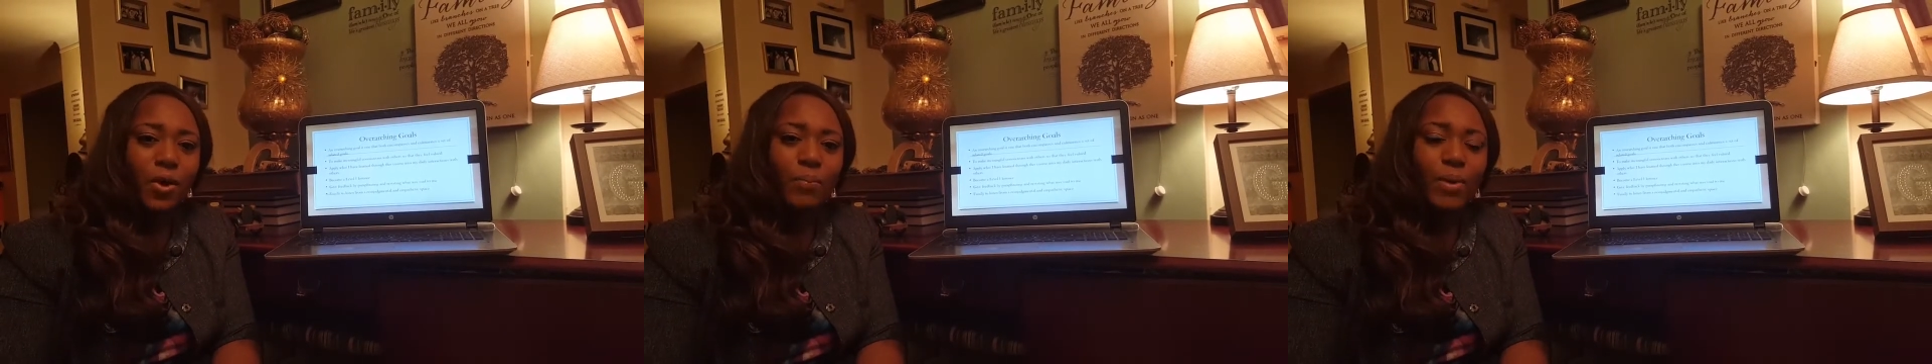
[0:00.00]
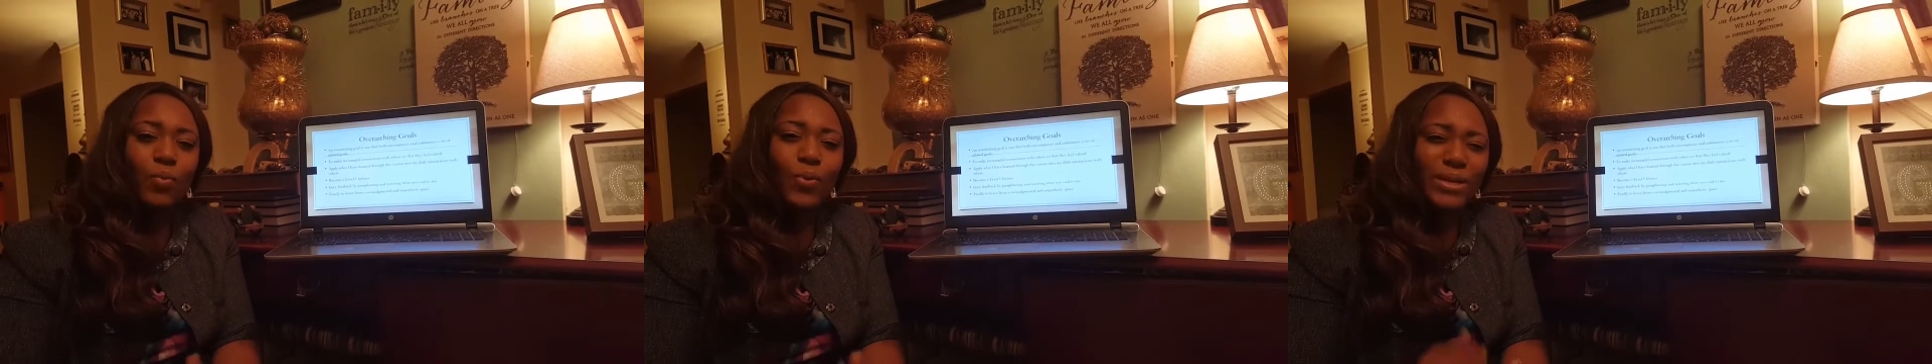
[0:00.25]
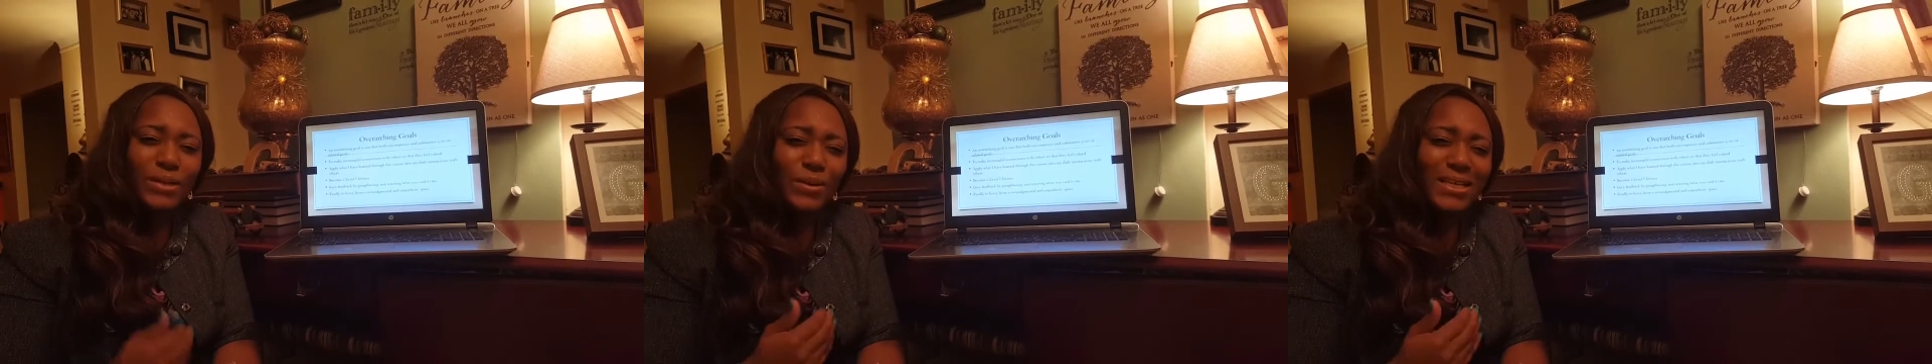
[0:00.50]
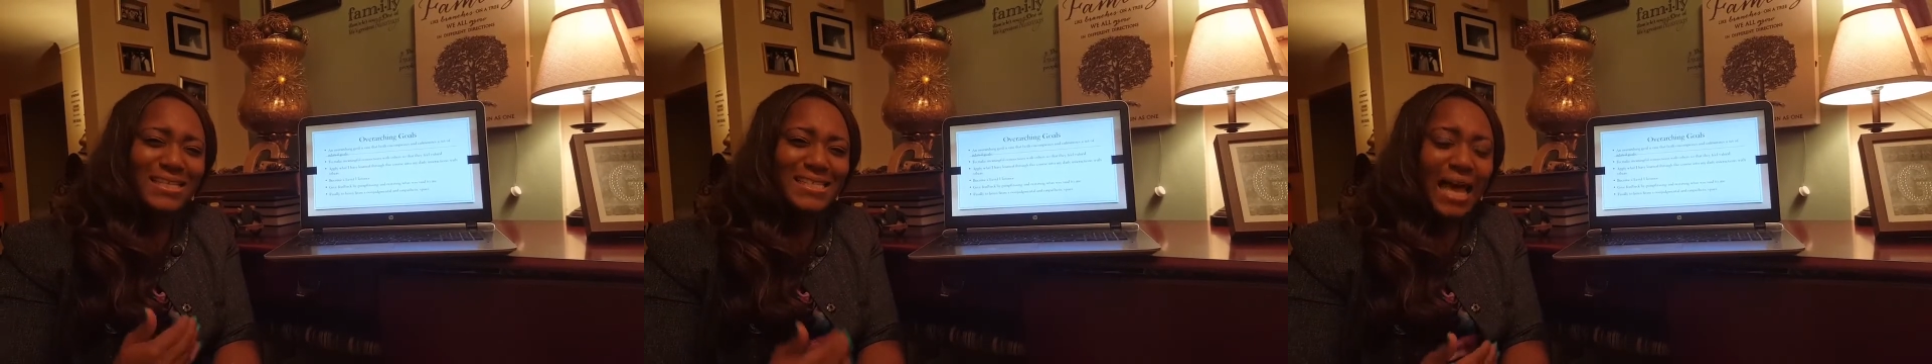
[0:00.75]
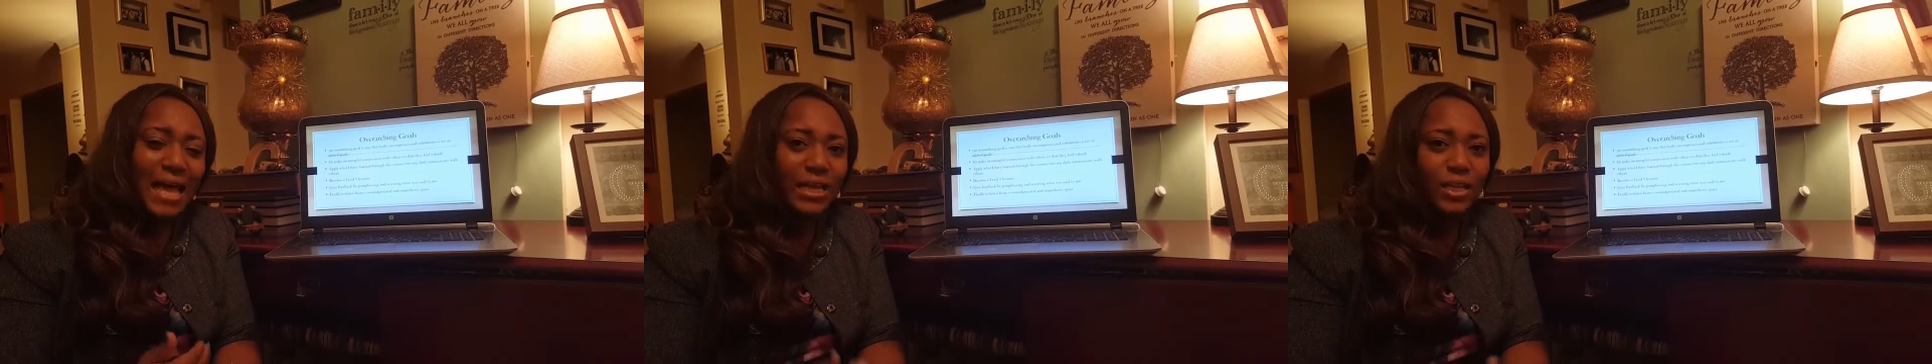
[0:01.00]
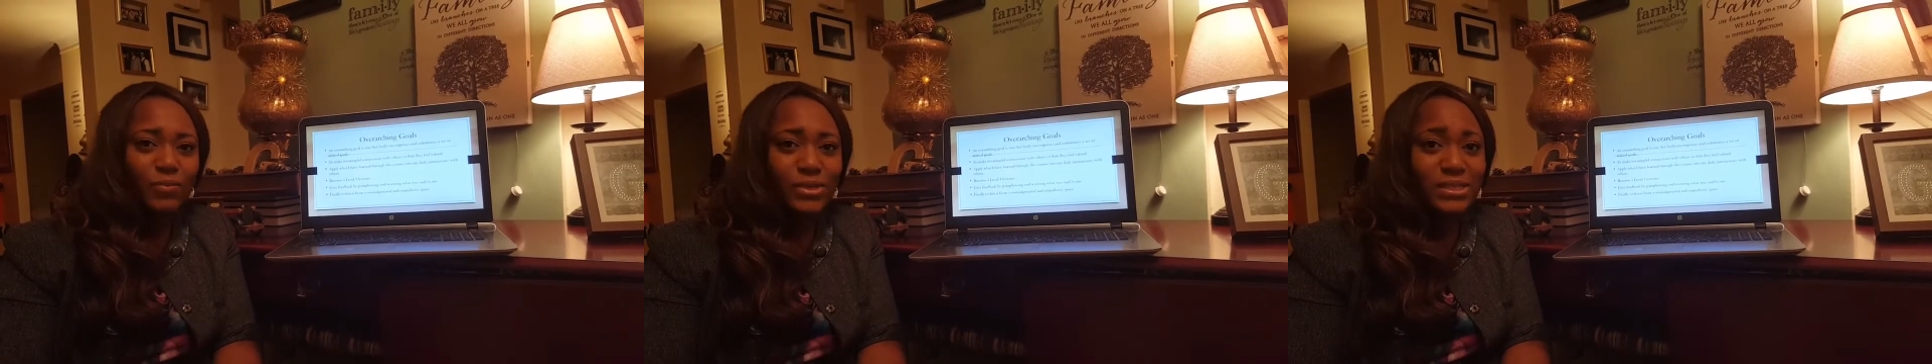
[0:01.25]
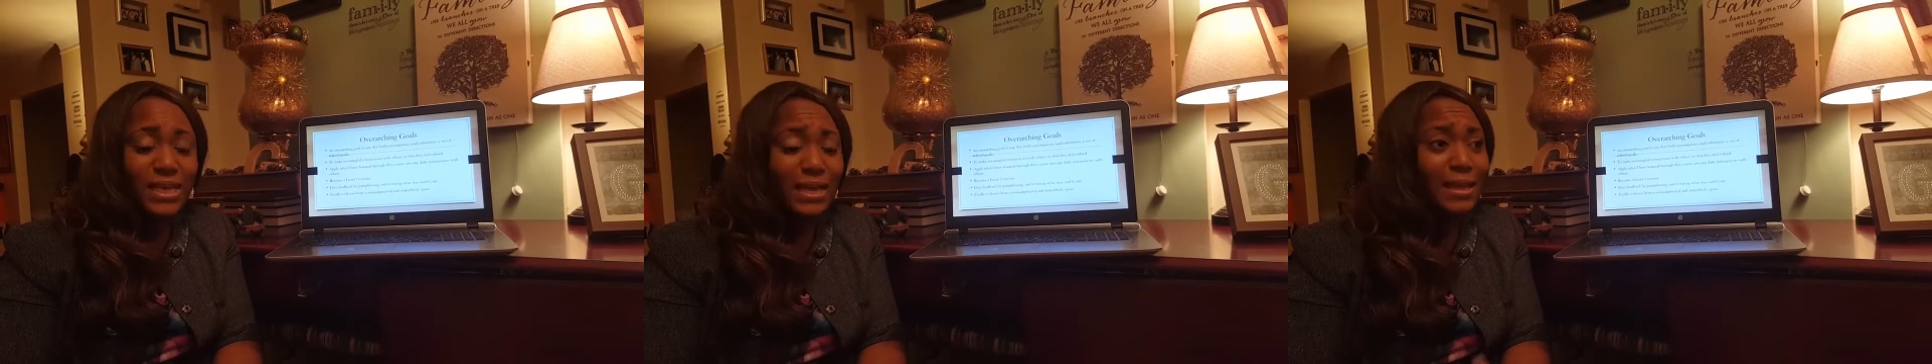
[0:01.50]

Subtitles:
but what exactly was said.